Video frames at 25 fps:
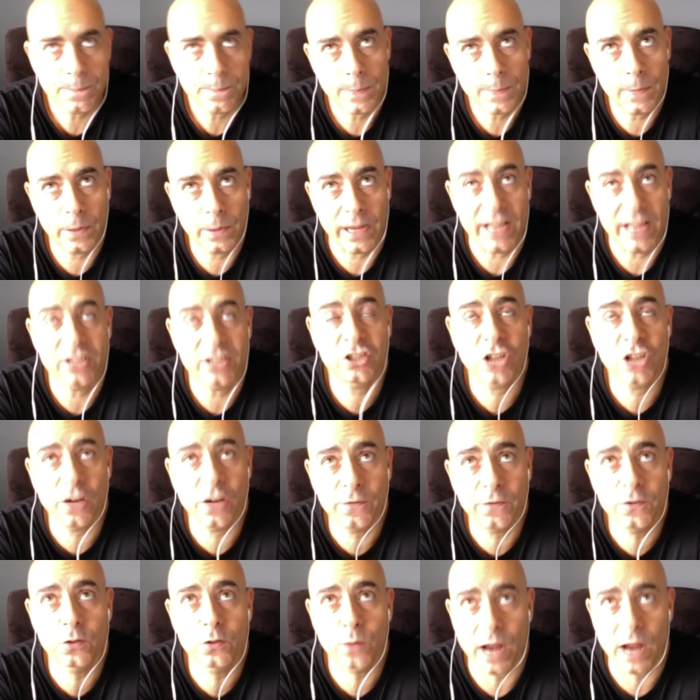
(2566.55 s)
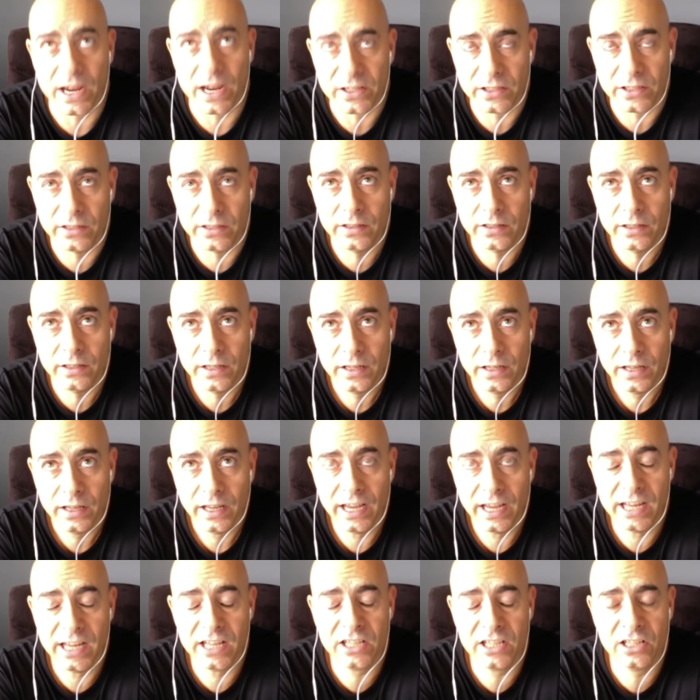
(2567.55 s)
Okay, it's tough for Rizin,
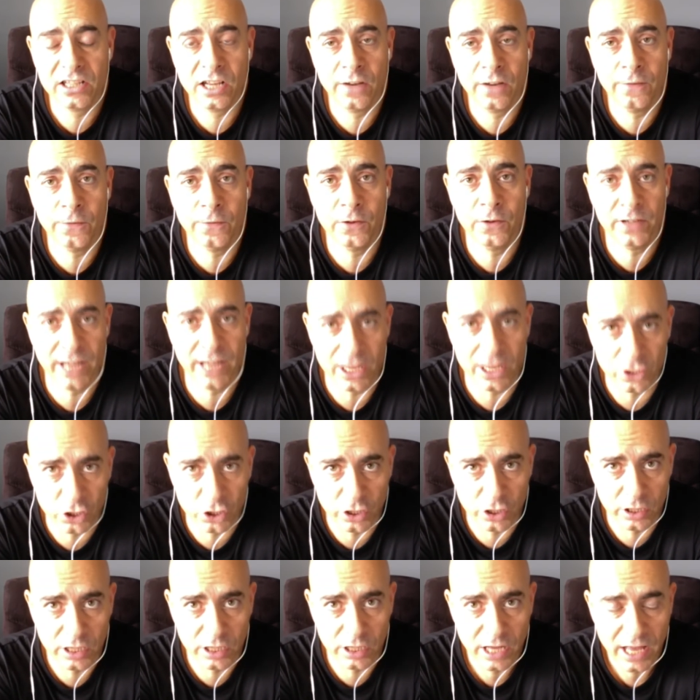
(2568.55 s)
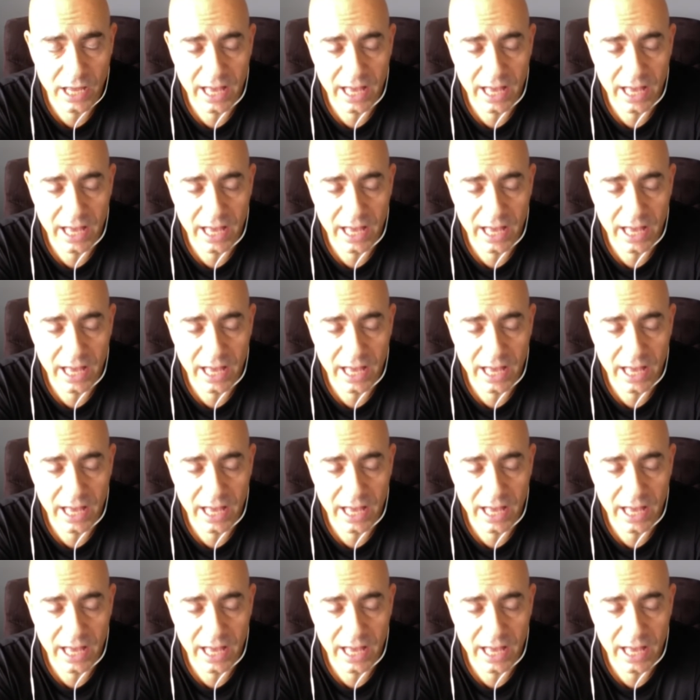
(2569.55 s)
and it's tough for tension,